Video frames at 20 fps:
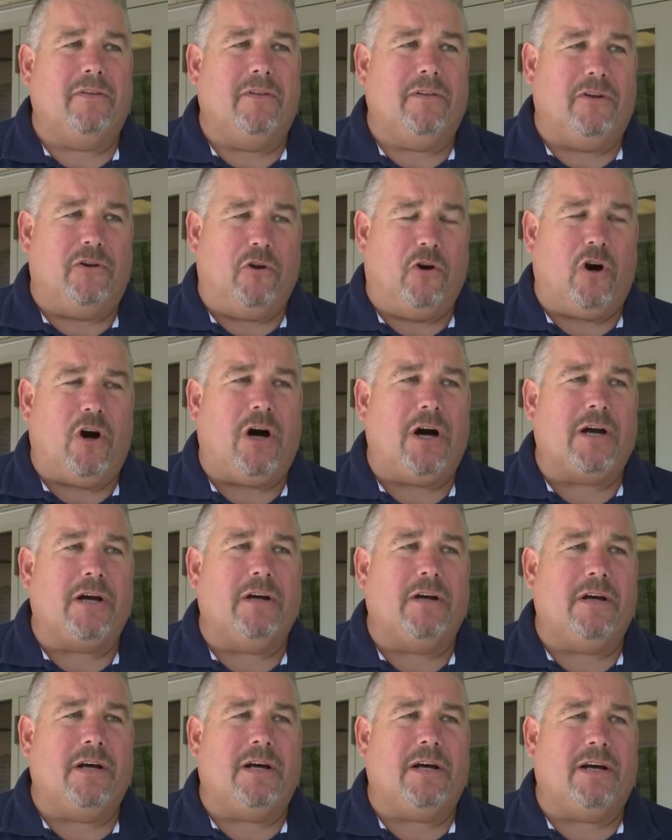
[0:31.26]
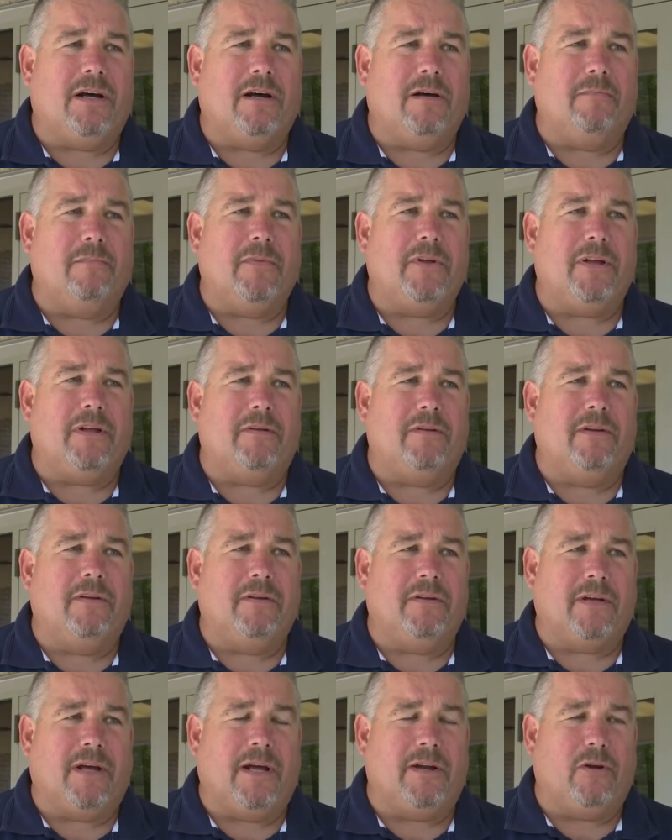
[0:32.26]
the dog um, had
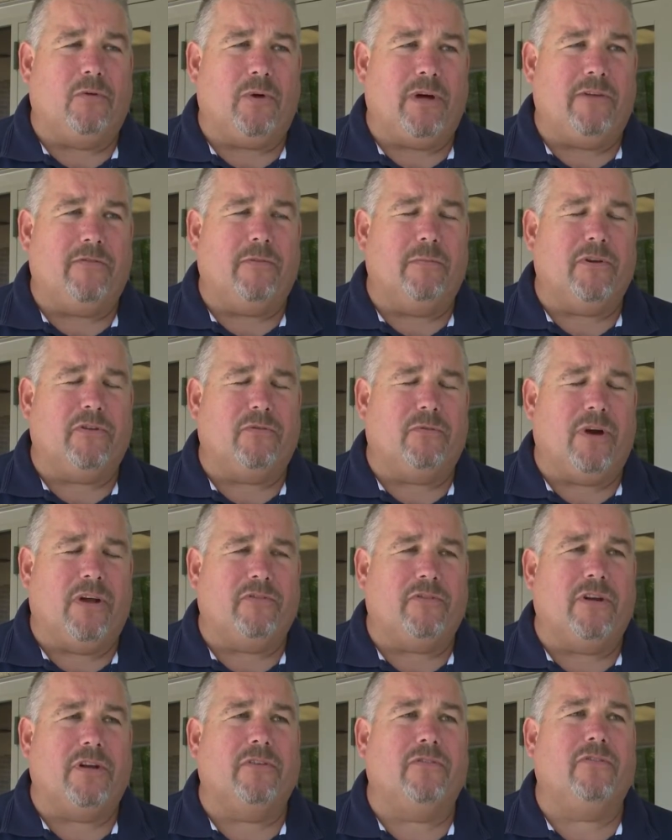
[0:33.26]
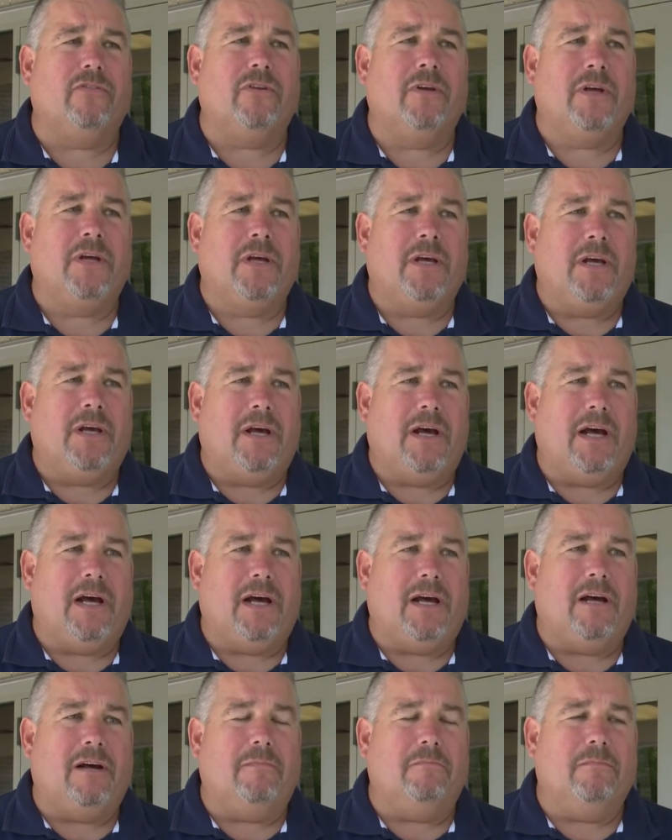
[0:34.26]
gotten away from its residence,
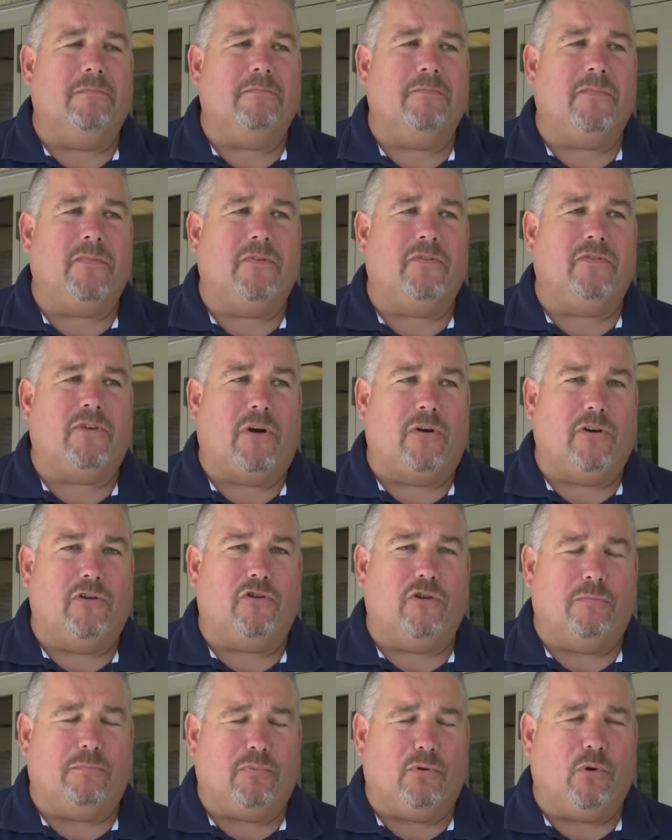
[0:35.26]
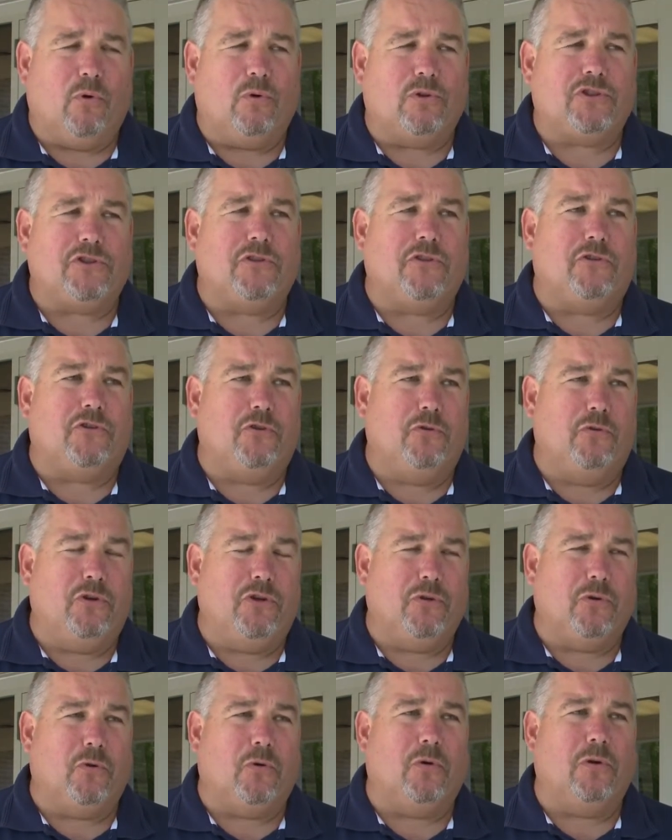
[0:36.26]
um, started to approach the two
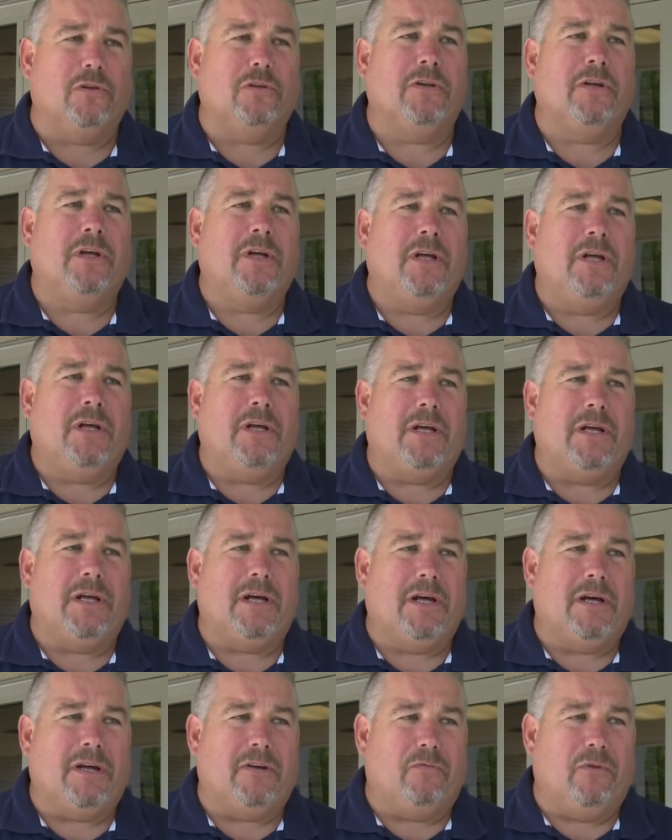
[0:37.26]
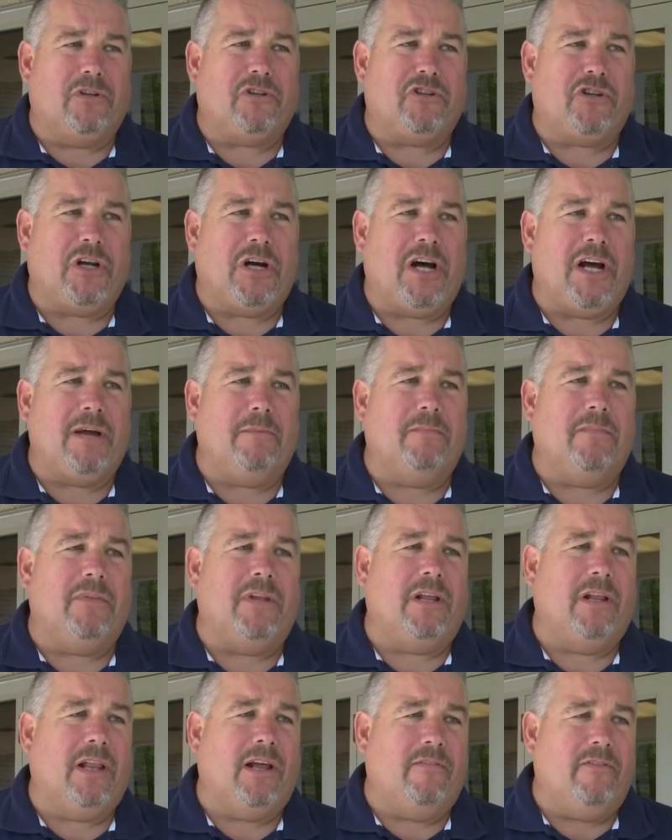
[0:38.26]
year old, uh, at which time
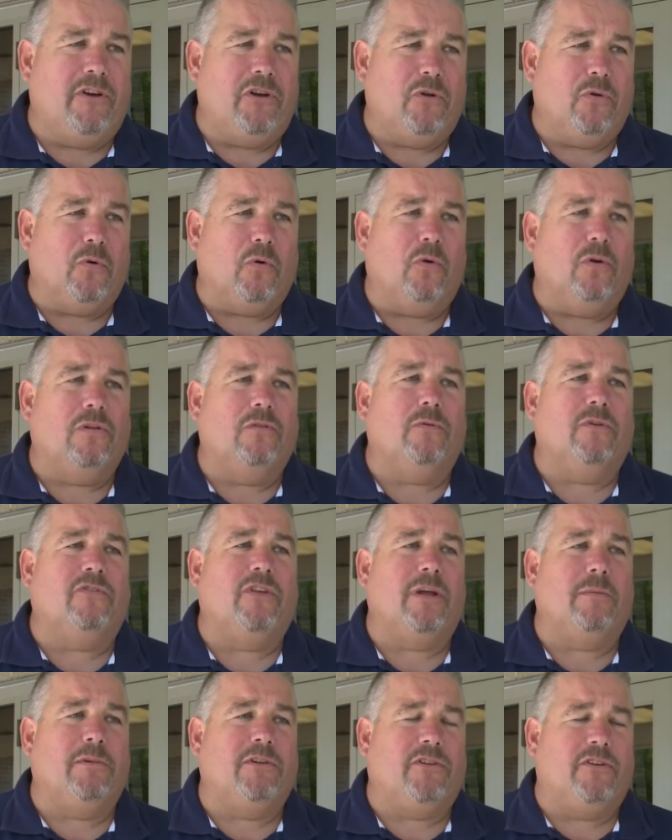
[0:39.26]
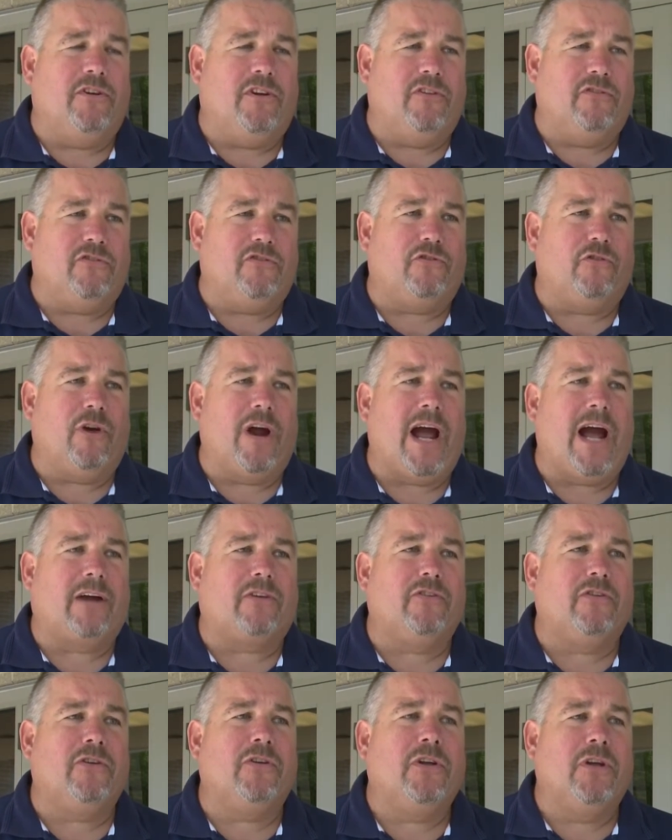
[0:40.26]
the 11 year old was able to
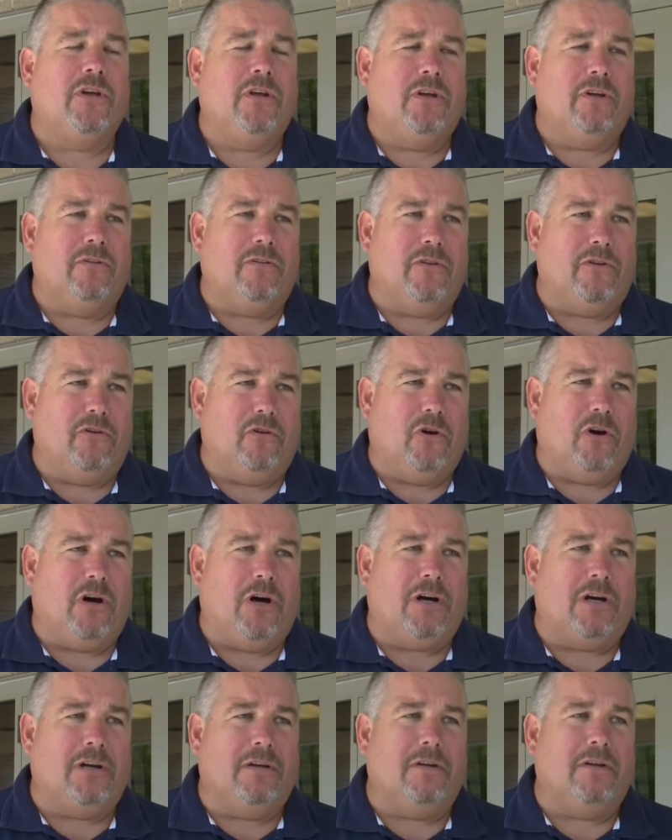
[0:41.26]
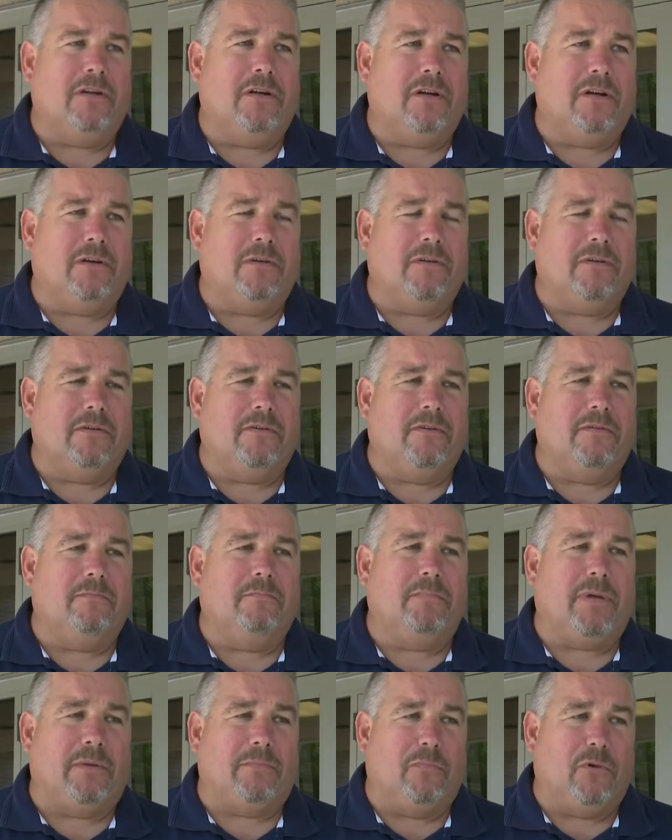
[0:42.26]
distract the dog, uh,
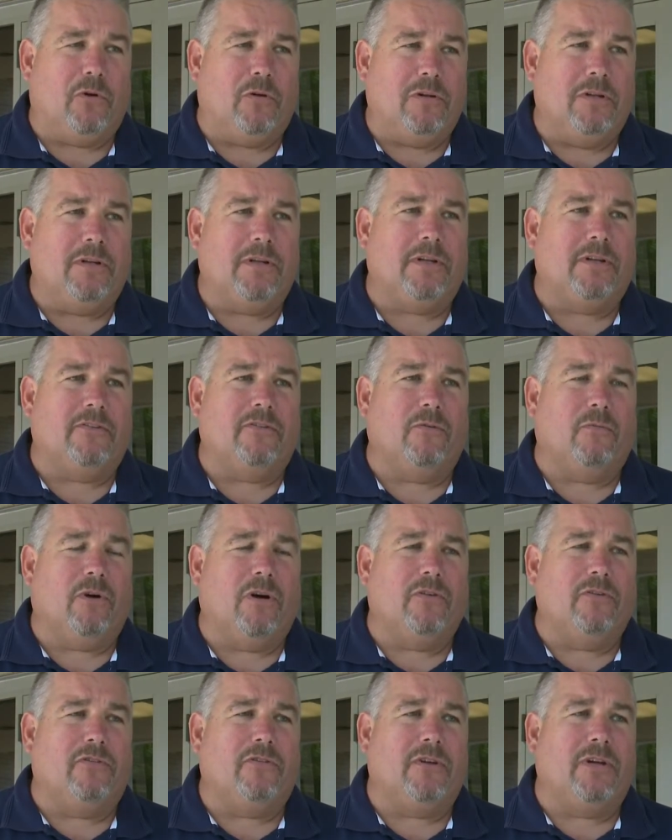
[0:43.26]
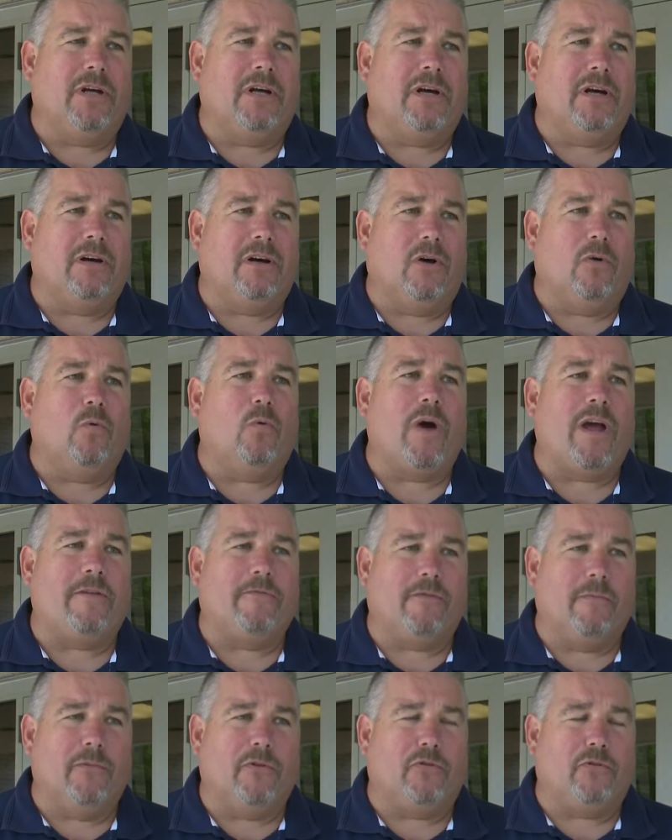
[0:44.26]
pit bull as it was, uh, away
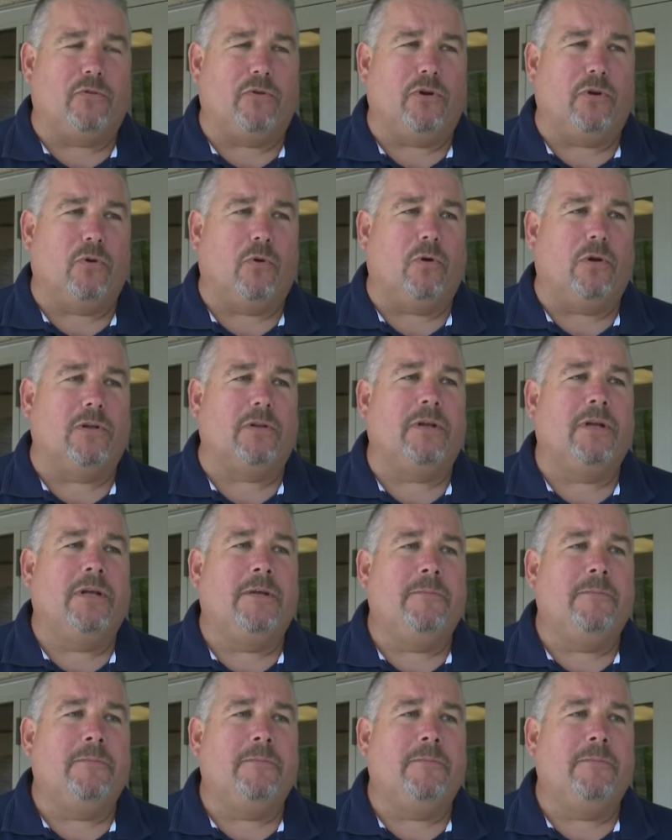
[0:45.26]
from the two-year-old,